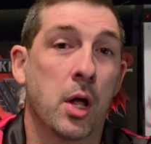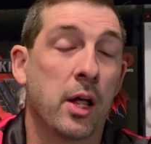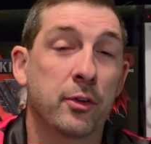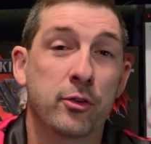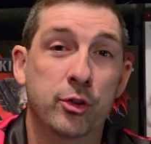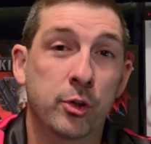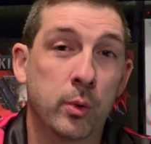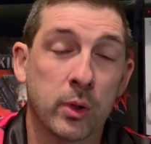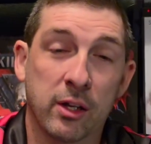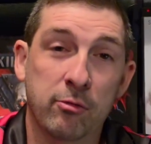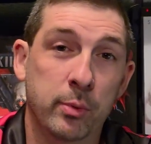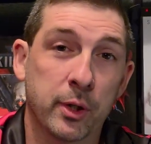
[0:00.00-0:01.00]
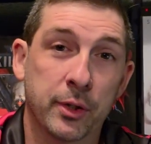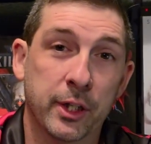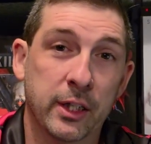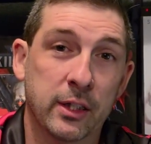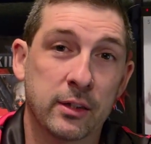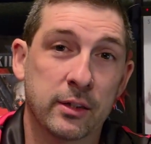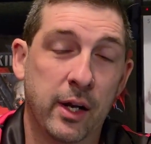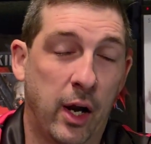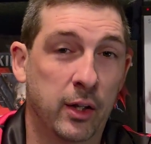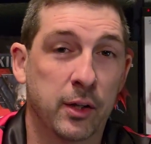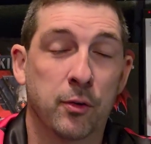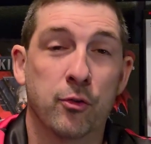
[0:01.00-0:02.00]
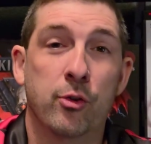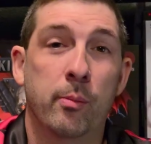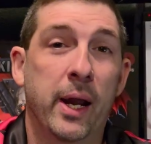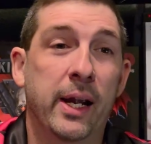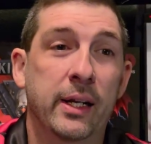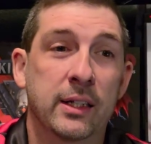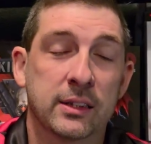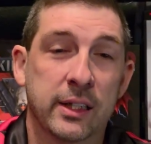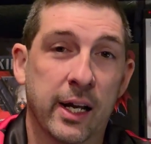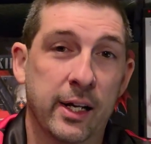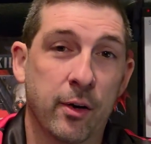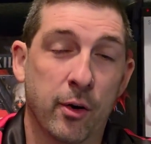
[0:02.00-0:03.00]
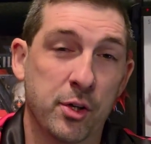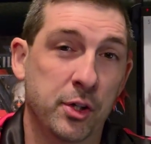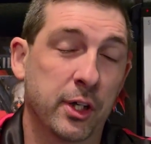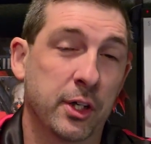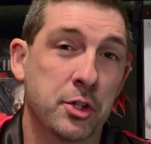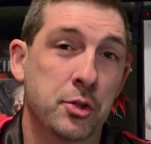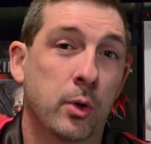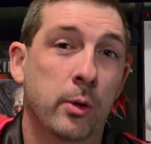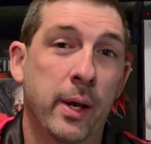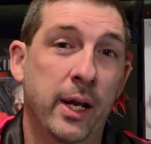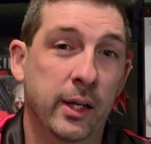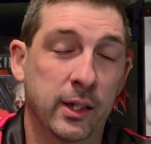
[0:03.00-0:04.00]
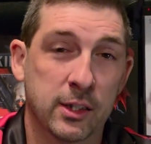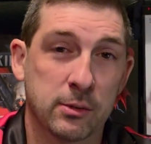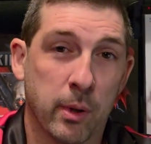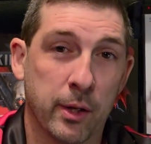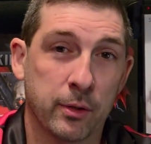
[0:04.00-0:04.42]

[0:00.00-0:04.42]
Others you will love building. And then there's the painting side. Are you going to enjoy painting these